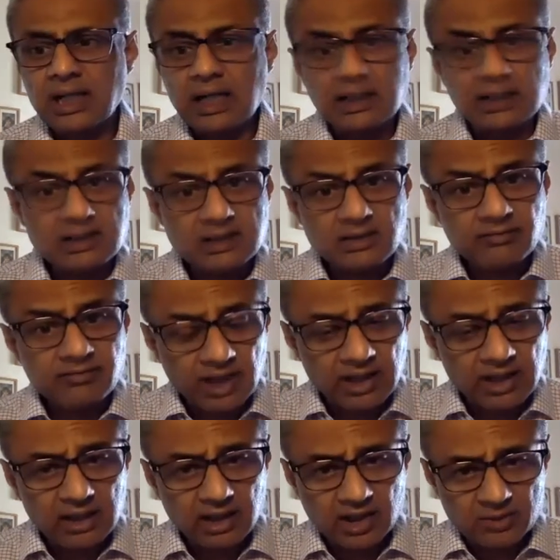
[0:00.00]
And this is a
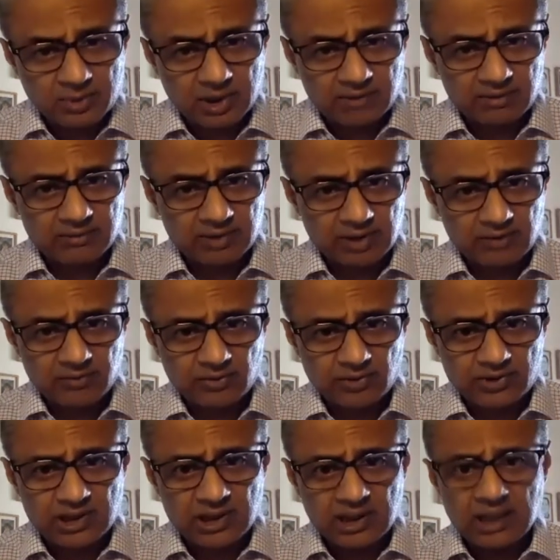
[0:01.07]
very large part of our
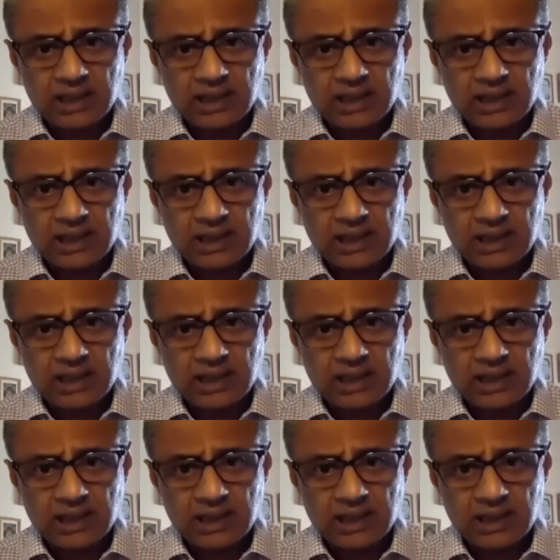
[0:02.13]
workforce.